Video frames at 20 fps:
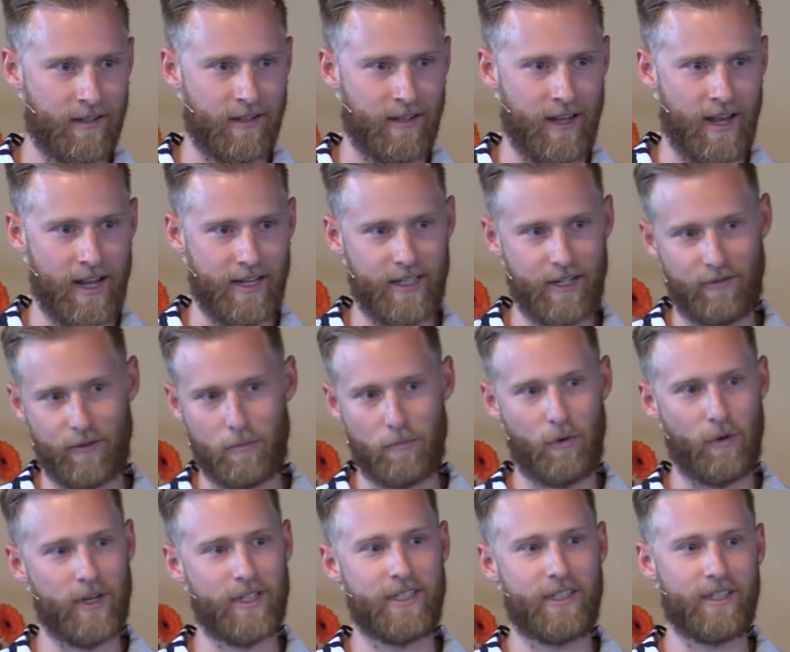at different
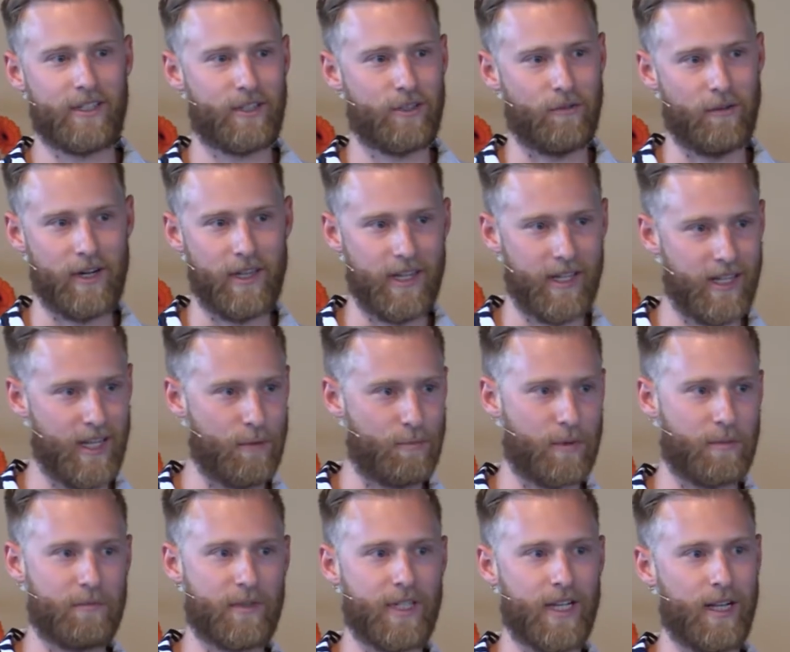points in the story, they keep
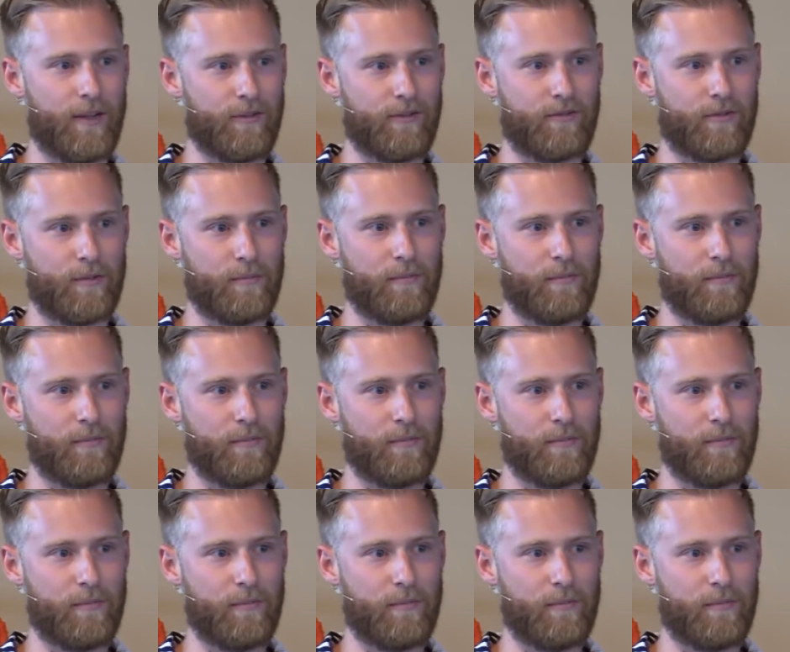themselves from